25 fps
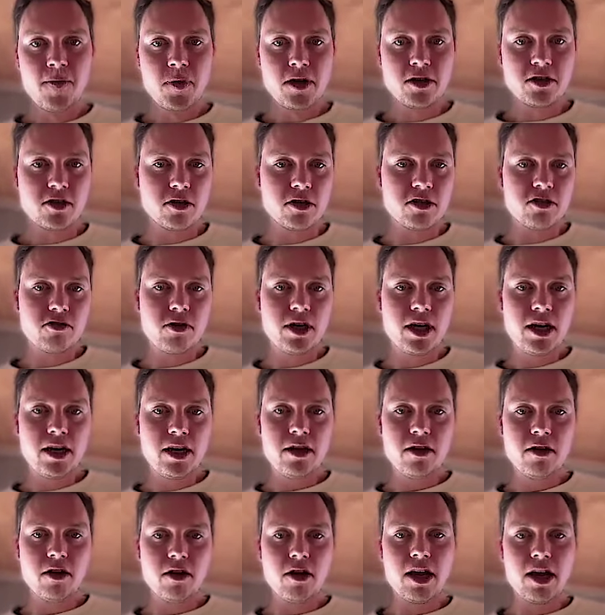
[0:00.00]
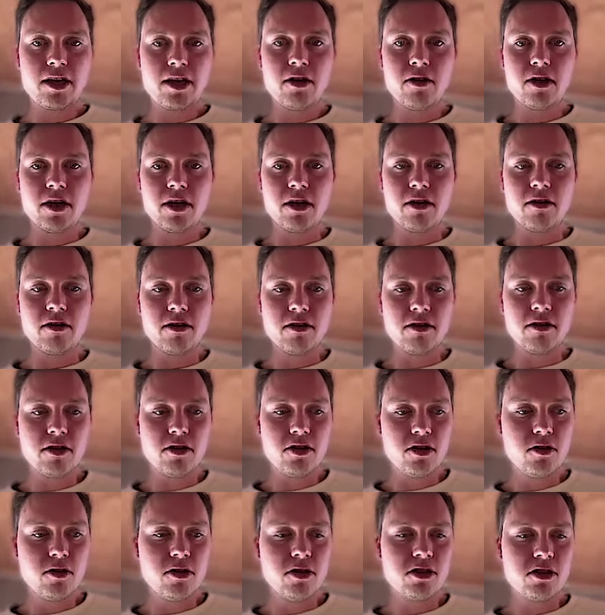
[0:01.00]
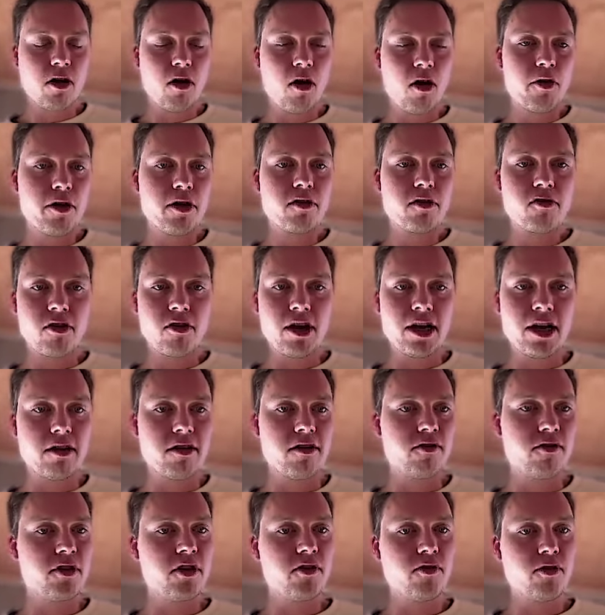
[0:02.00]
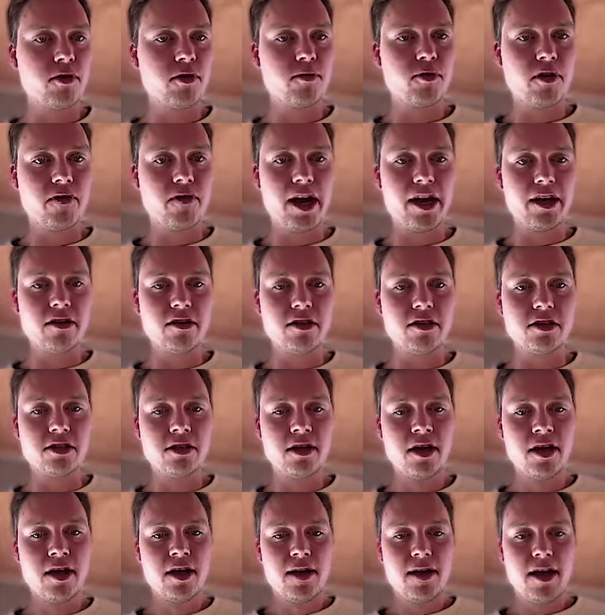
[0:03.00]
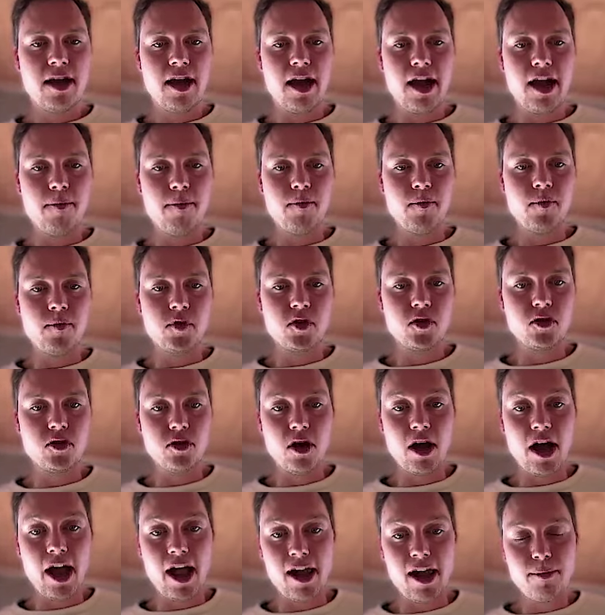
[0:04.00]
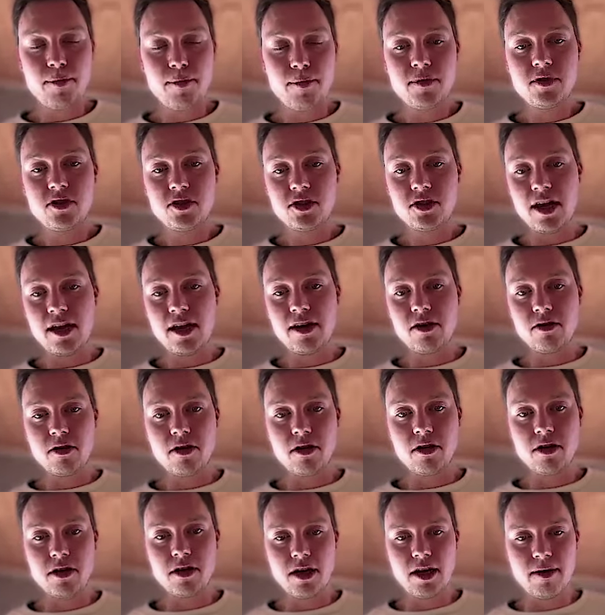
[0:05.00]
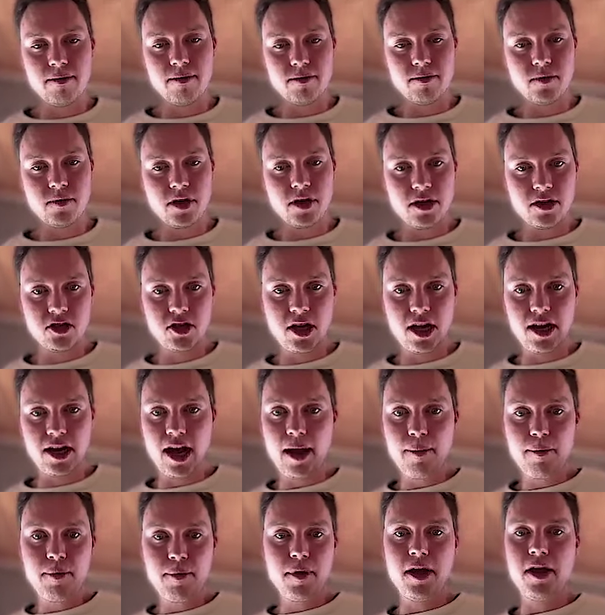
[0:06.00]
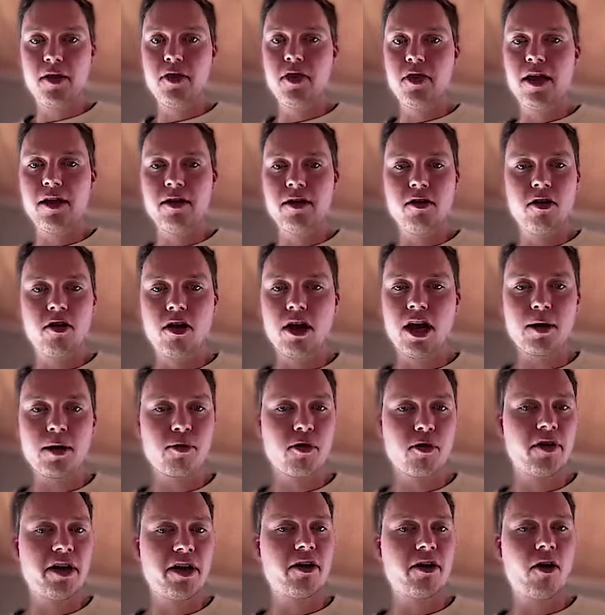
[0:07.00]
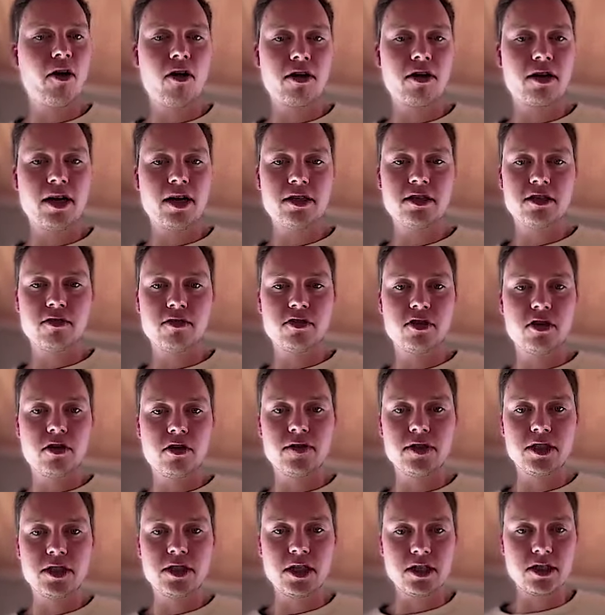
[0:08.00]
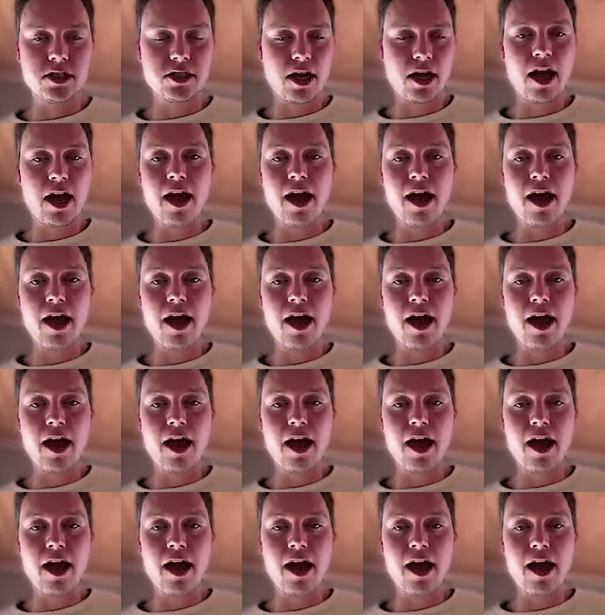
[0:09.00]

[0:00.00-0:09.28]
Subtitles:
So it's really, like you can use all the strength of different providers to help stand your chain up and then, like provide all kinds of services